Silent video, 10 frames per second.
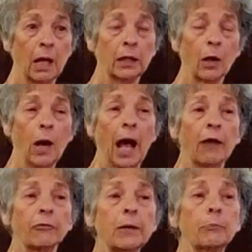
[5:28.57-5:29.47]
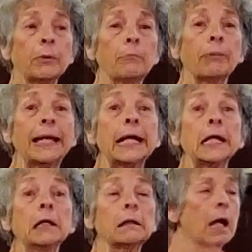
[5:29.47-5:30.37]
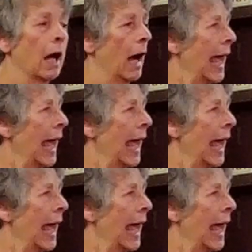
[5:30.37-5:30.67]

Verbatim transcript: You know, have we prepared a